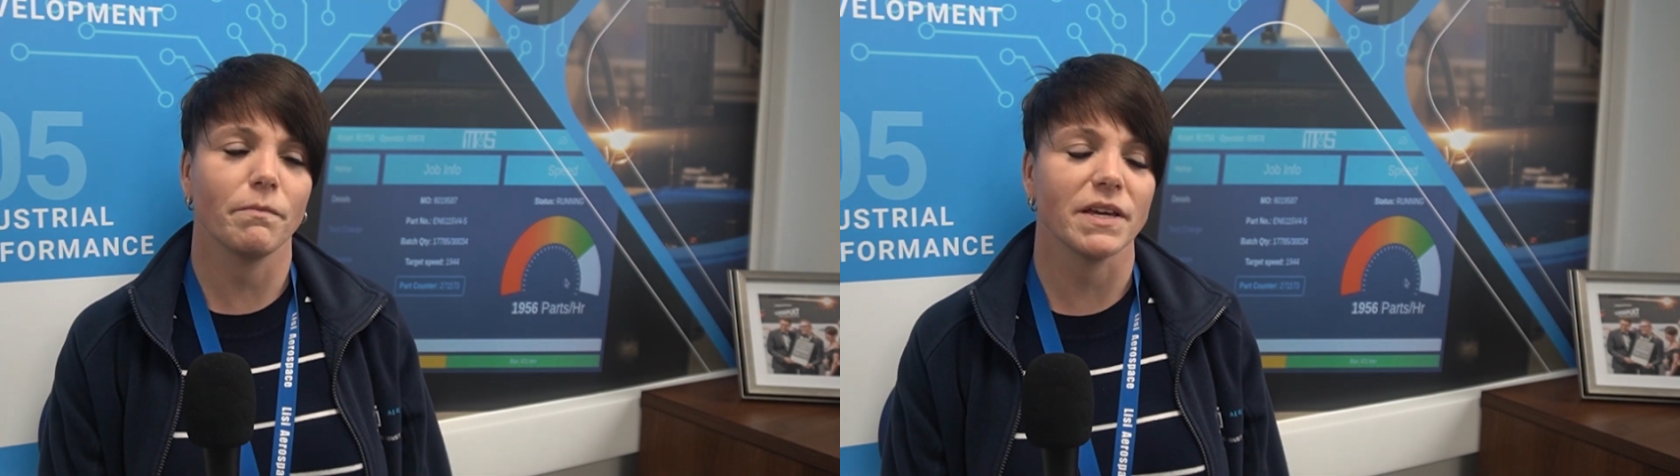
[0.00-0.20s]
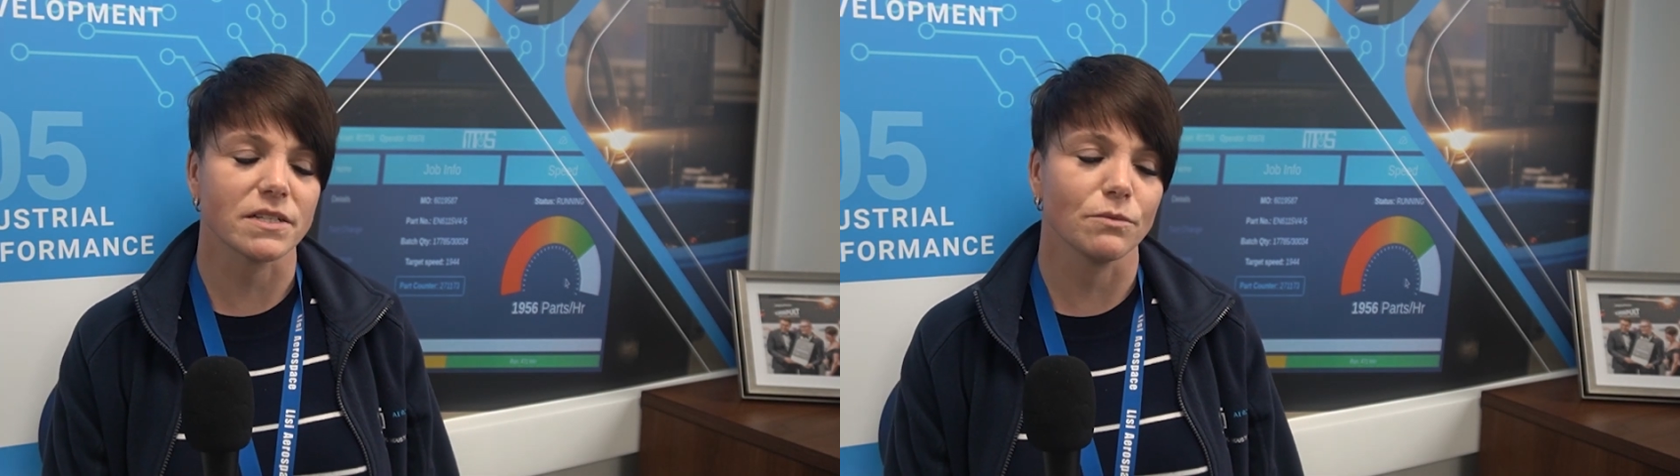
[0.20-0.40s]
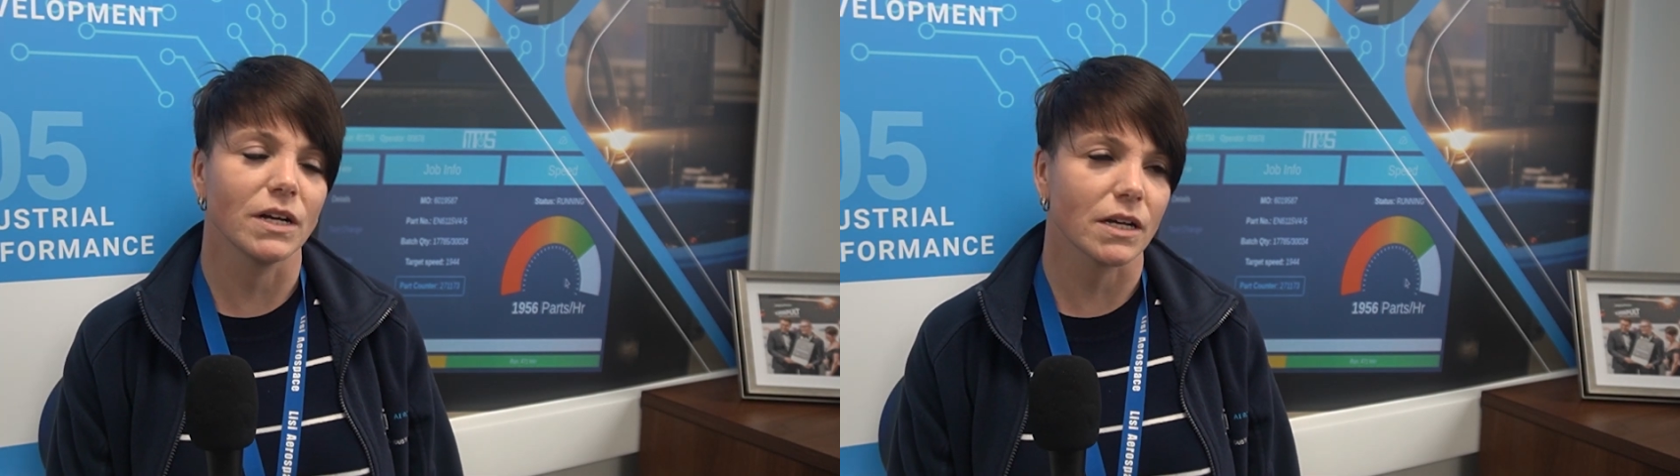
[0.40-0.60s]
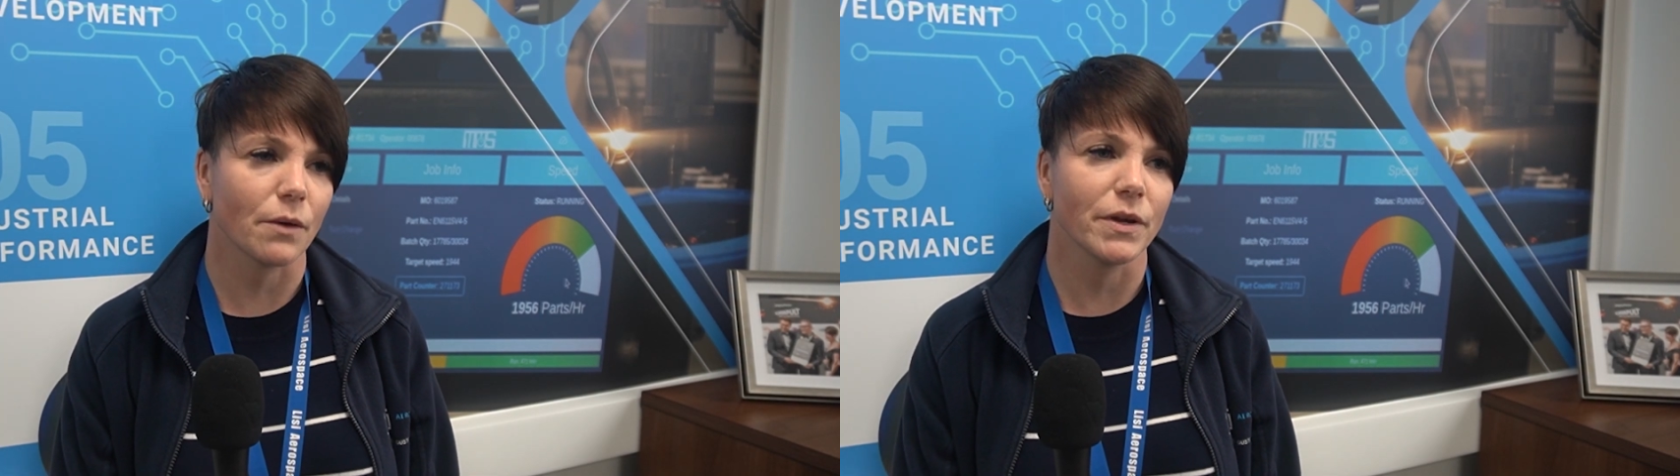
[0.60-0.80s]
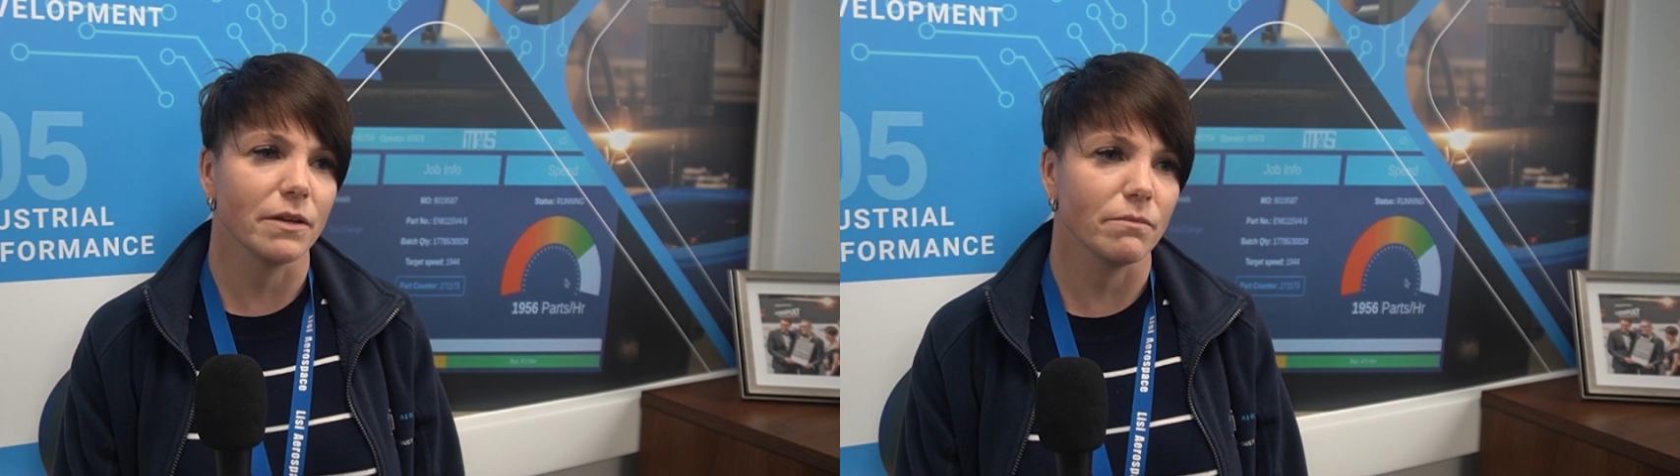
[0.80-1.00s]
piece of work
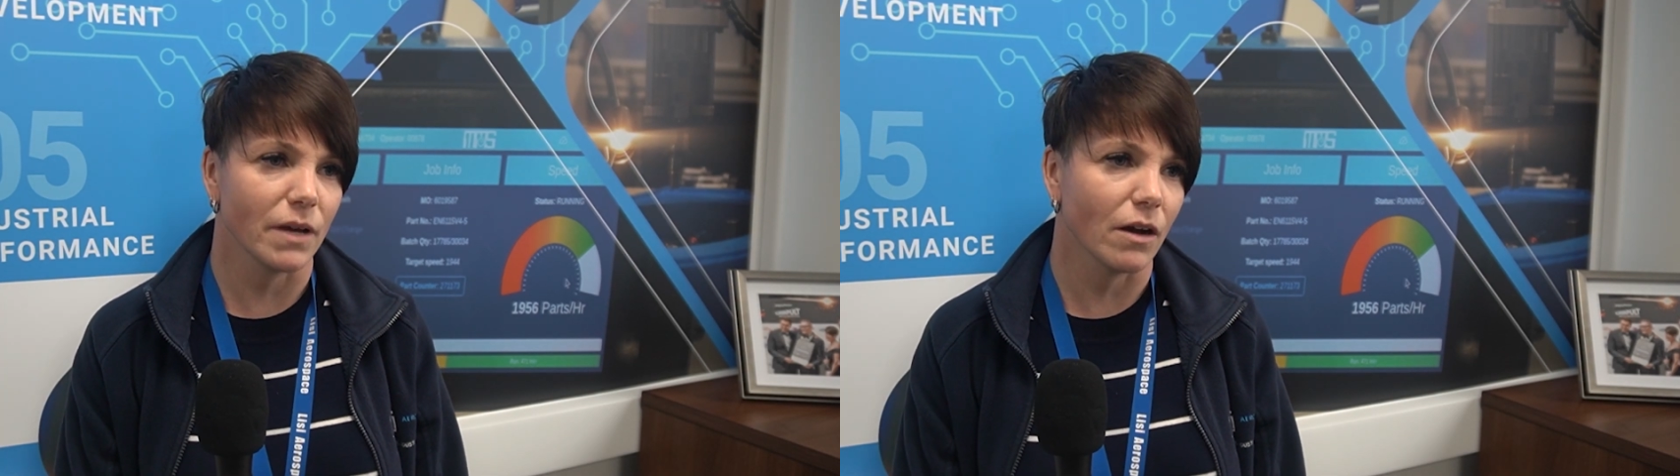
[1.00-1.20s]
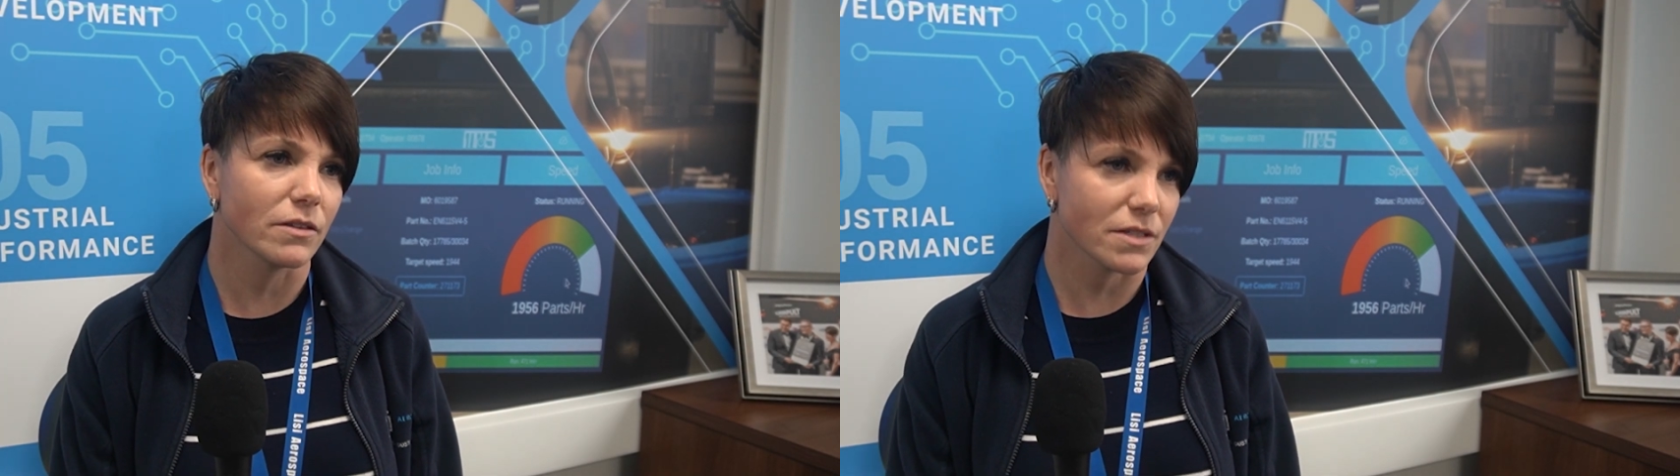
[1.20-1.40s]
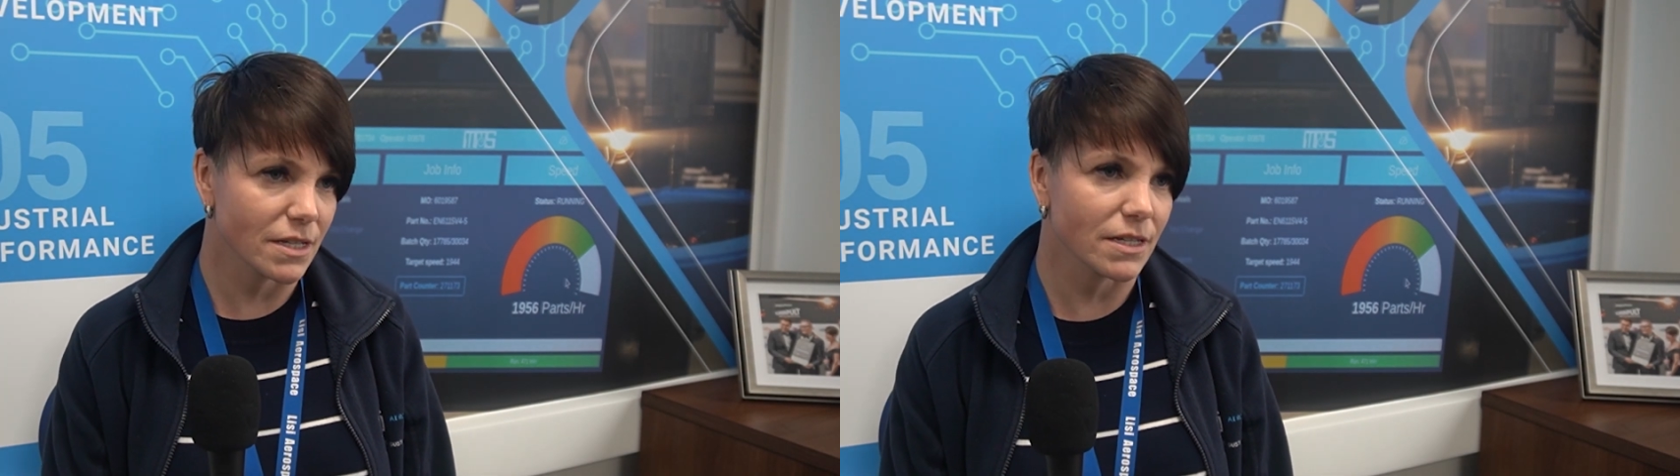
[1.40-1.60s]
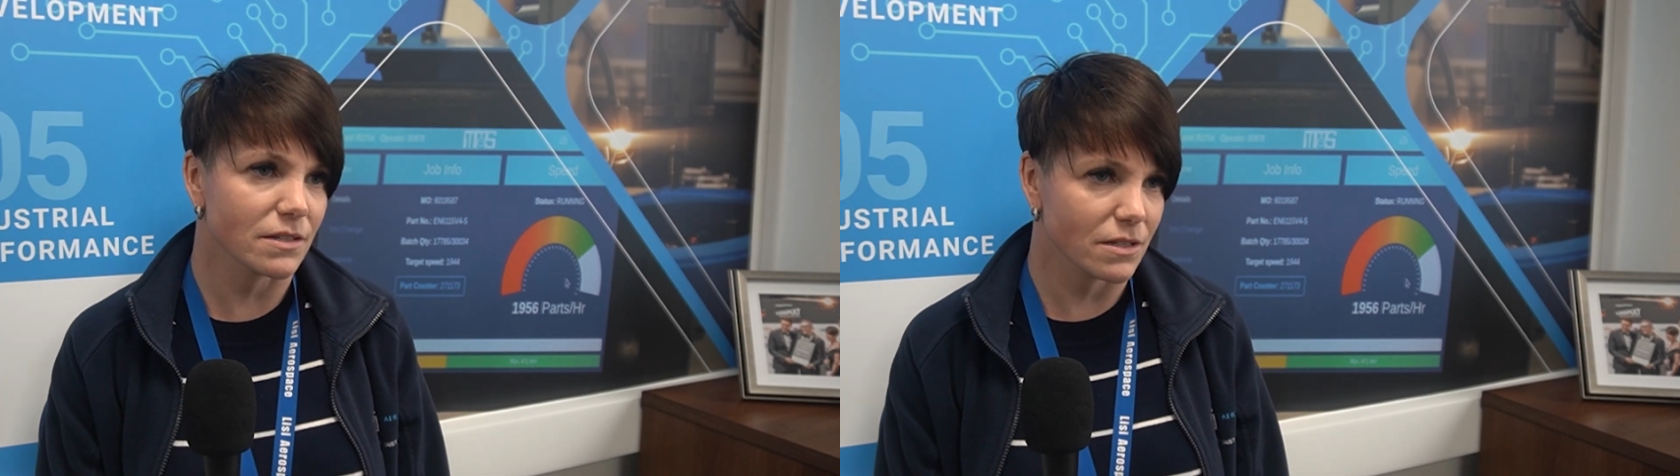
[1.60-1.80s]
going in behind the scenes